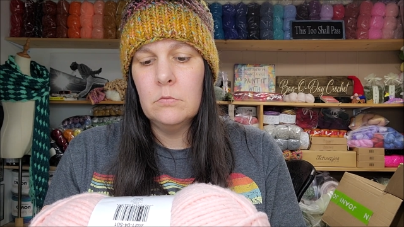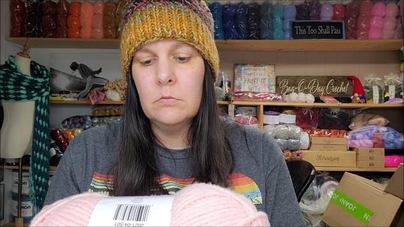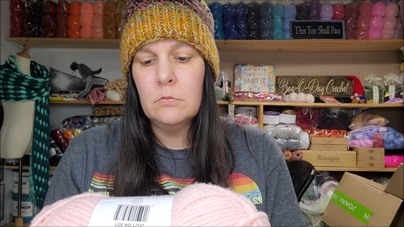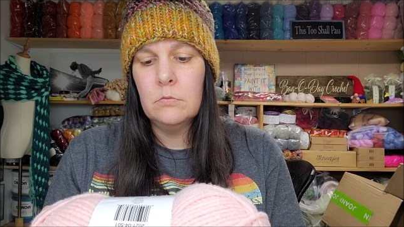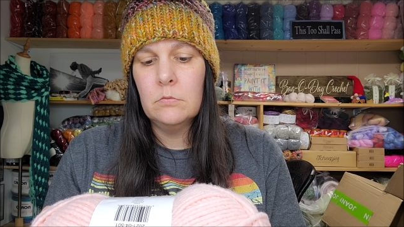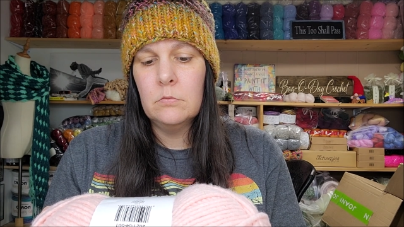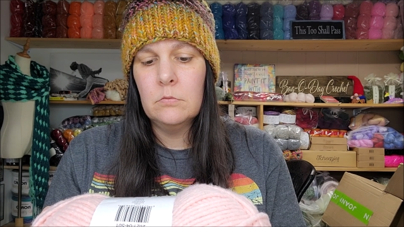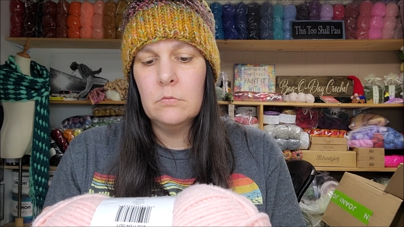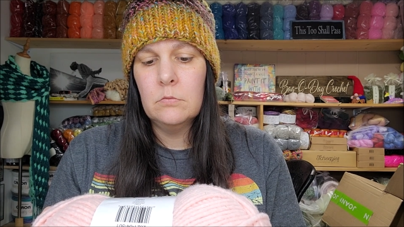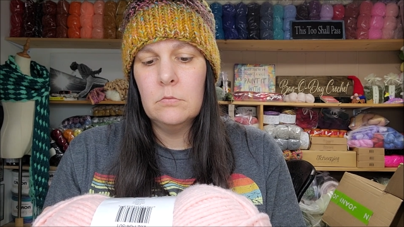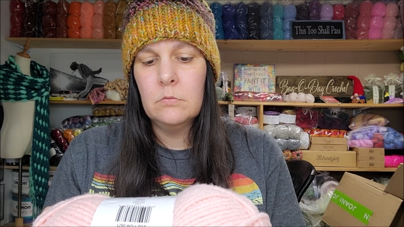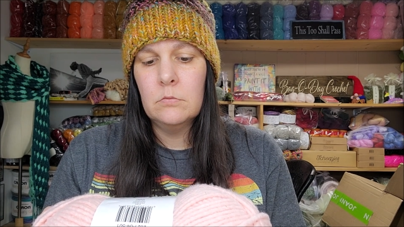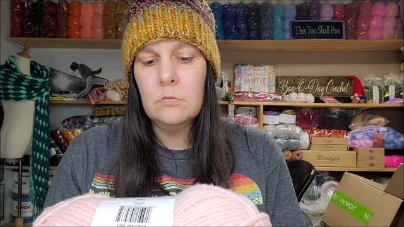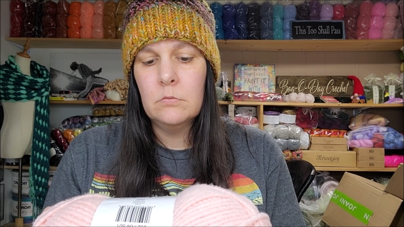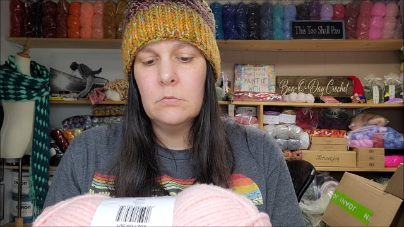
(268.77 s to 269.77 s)

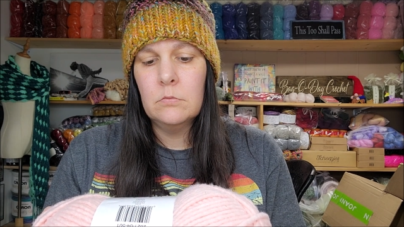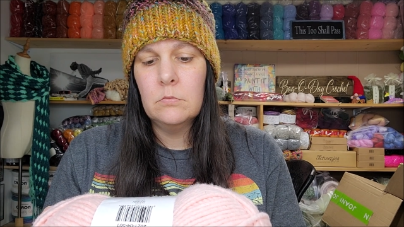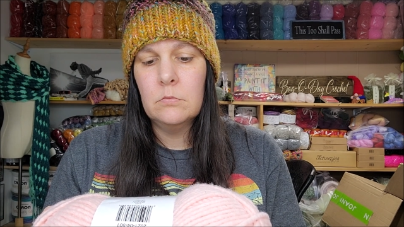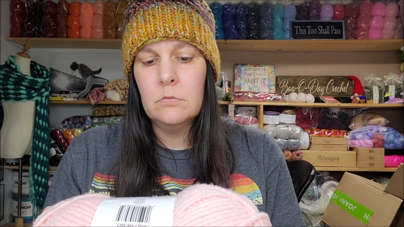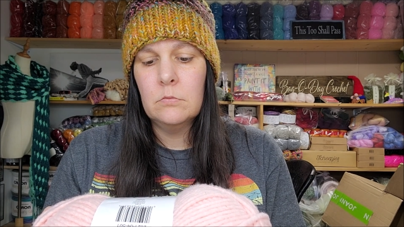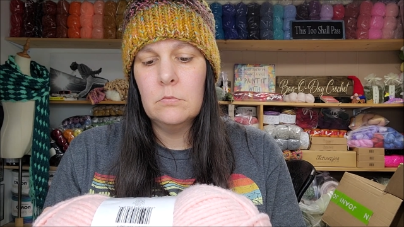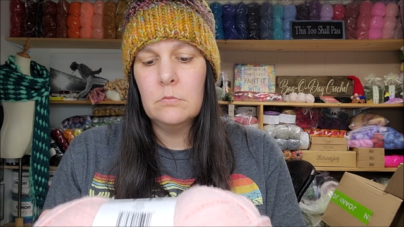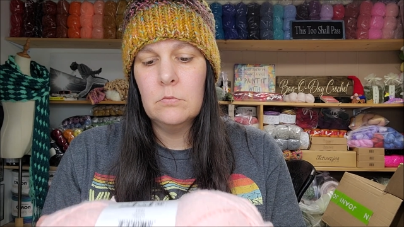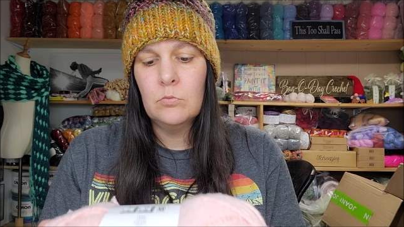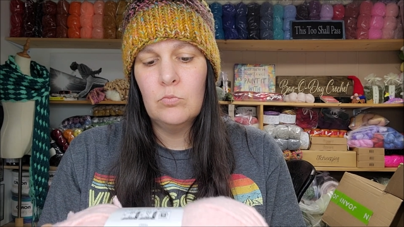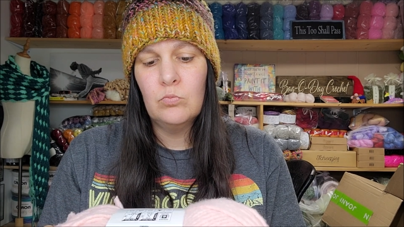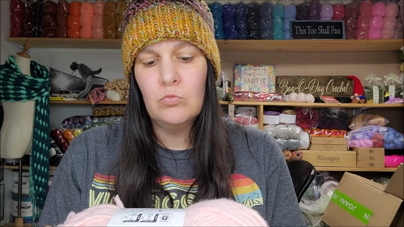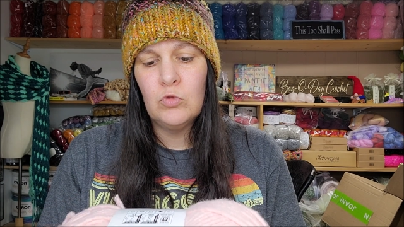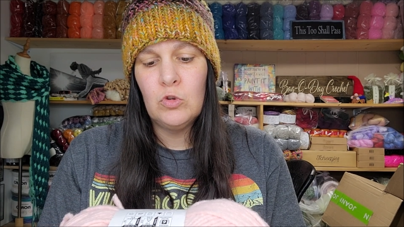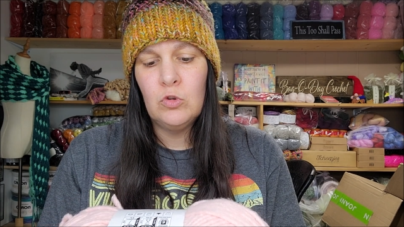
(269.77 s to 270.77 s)

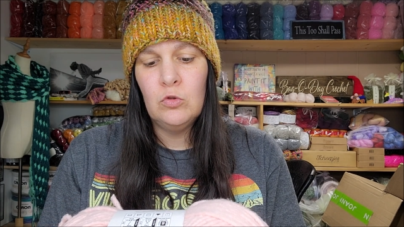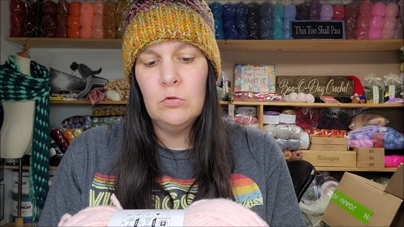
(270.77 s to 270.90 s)
Nobody speaks.